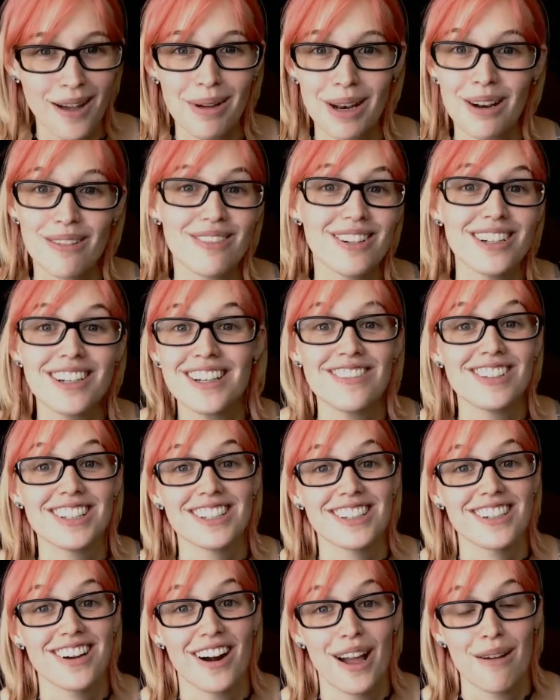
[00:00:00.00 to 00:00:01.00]
and it wouldn't even
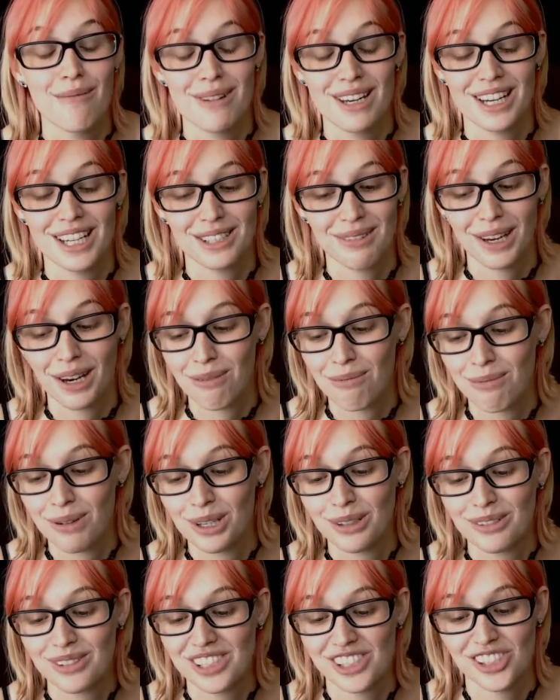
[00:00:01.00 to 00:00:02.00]
start up because my
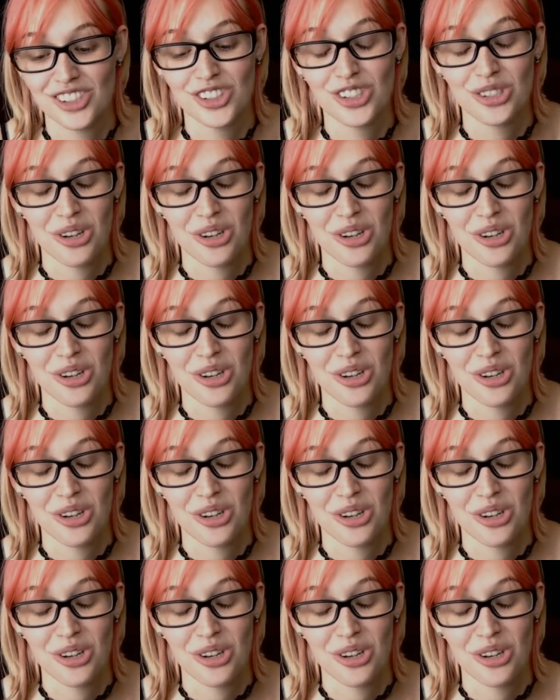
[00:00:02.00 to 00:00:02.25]
computer was just